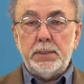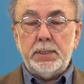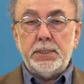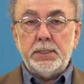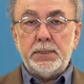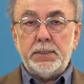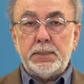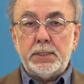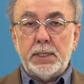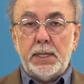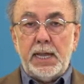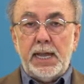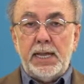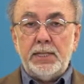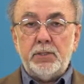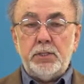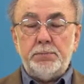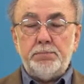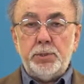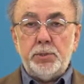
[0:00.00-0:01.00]
These uh,
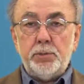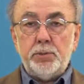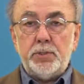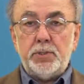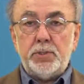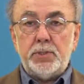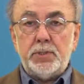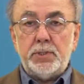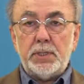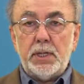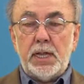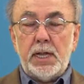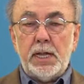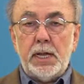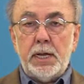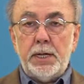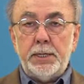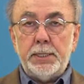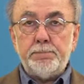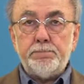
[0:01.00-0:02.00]
attributes
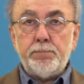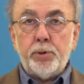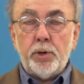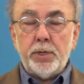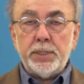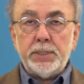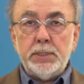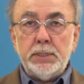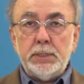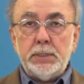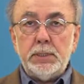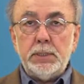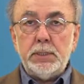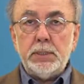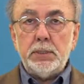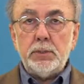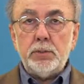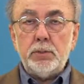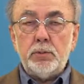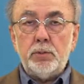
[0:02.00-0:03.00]
are important
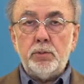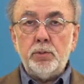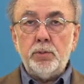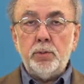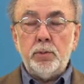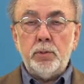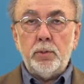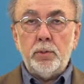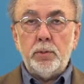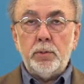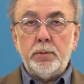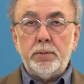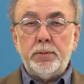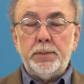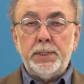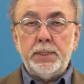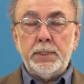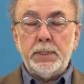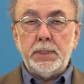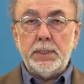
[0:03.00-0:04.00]
to
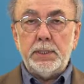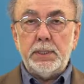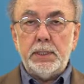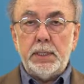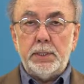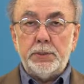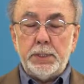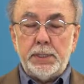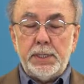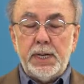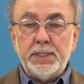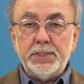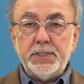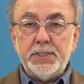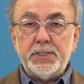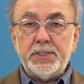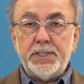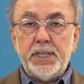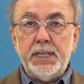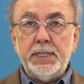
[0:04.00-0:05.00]
the, their
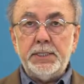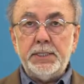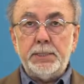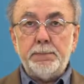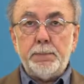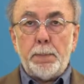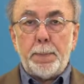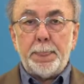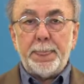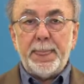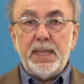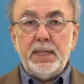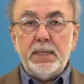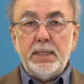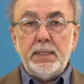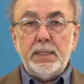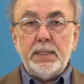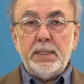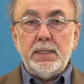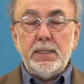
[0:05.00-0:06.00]
understanding.
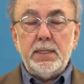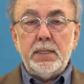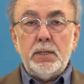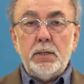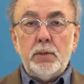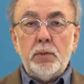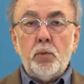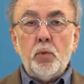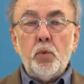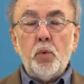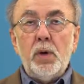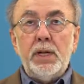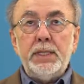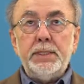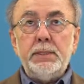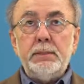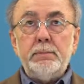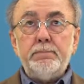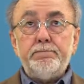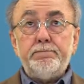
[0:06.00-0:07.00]

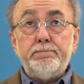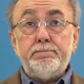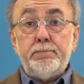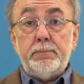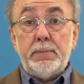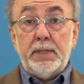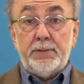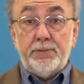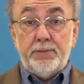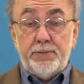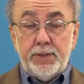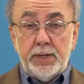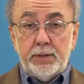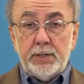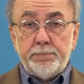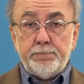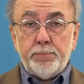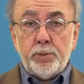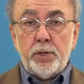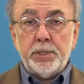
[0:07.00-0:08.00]
One
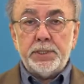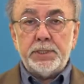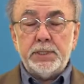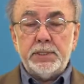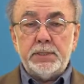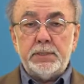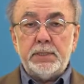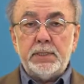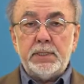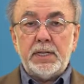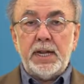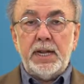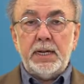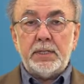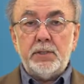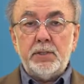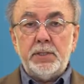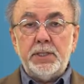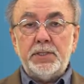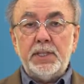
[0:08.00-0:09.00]
very important
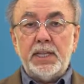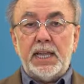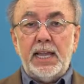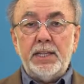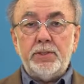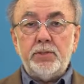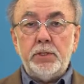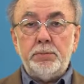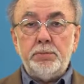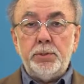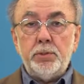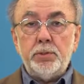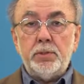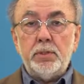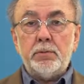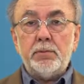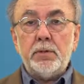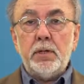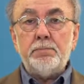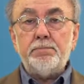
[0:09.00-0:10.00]
characteristic attribute
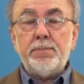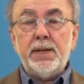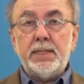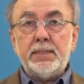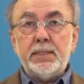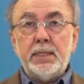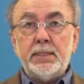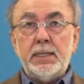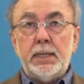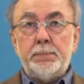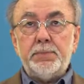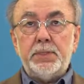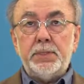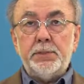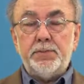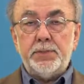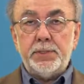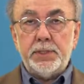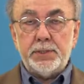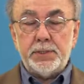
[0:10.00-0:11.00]
of complex
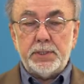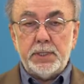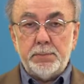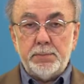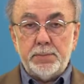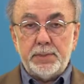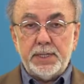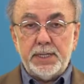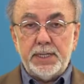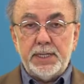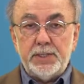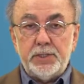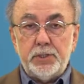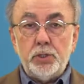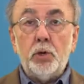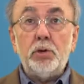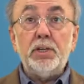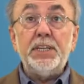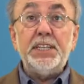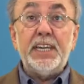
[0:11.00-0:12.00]
adaptive systems is
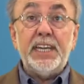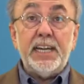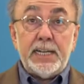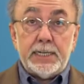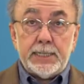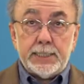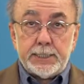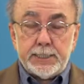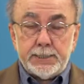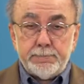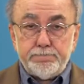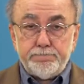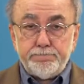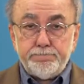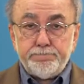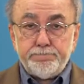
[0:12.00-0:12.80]
nonlinearity.